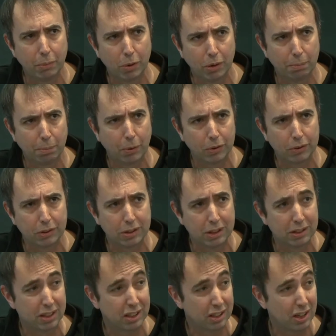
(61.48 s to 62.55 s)
more important in
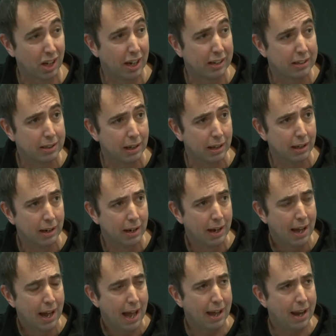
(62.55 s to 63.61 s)
society
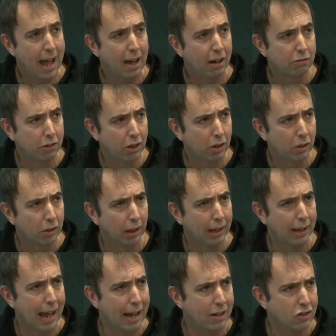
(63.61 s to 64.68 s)
and our role
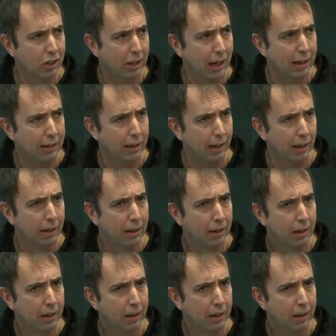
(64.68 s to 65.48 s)
in educating